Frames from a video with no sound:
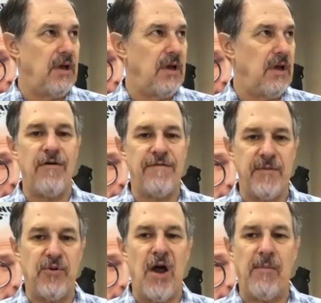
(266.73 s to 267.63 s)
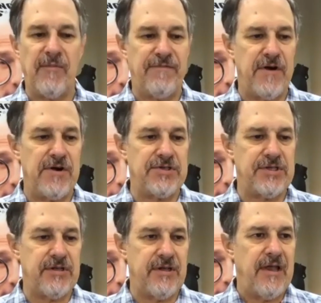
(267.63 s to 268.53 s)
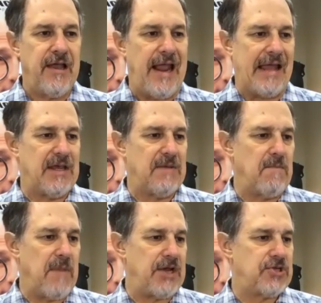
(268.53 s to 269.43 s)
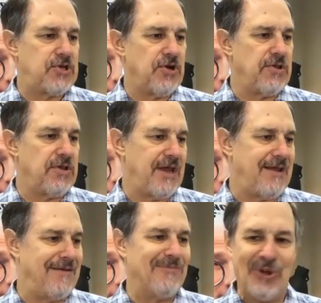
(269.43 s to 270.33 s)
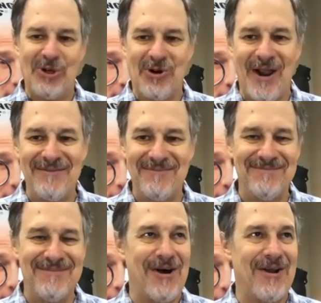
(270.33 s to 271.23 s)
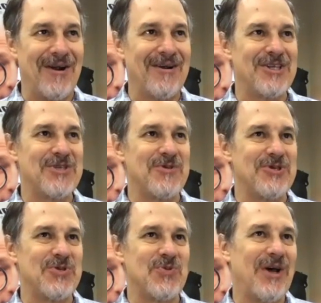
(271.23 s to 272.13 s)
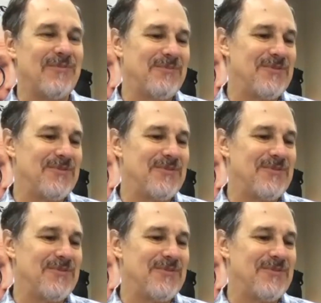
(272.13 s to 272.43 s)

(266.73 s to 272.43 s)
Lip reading: solve the problem first and then make sure that they look great on our customers as well.